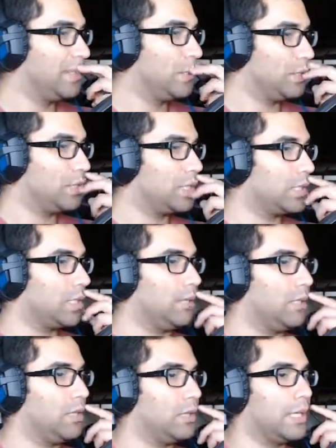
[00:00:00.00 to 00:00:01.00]
You just leave me
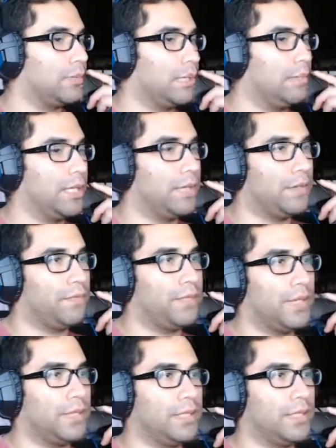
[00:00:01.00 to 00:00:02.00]
alone like my mother and
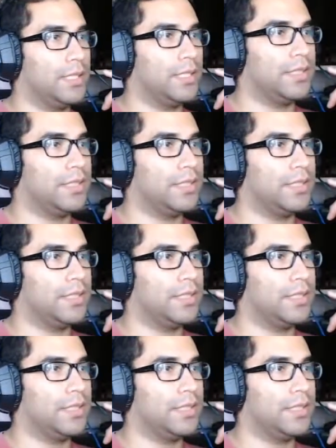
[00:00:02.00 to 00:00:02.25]
father did.